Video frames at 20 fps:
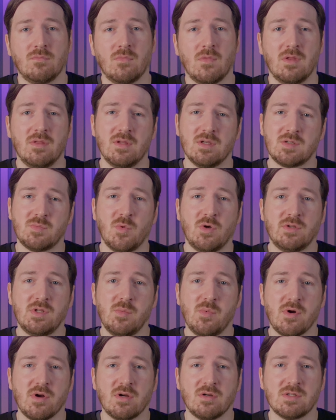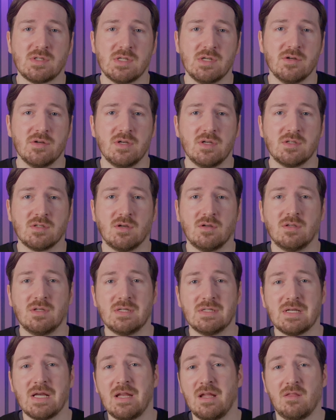In this multi-part series on
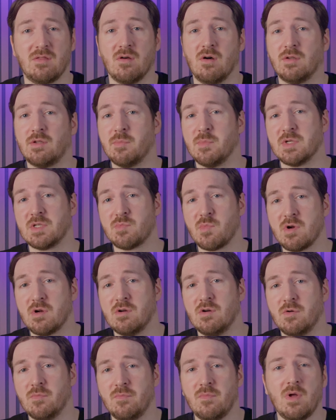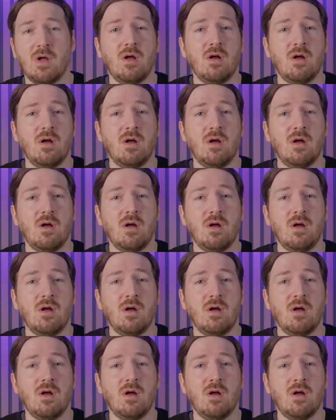designing the ultimate smart home,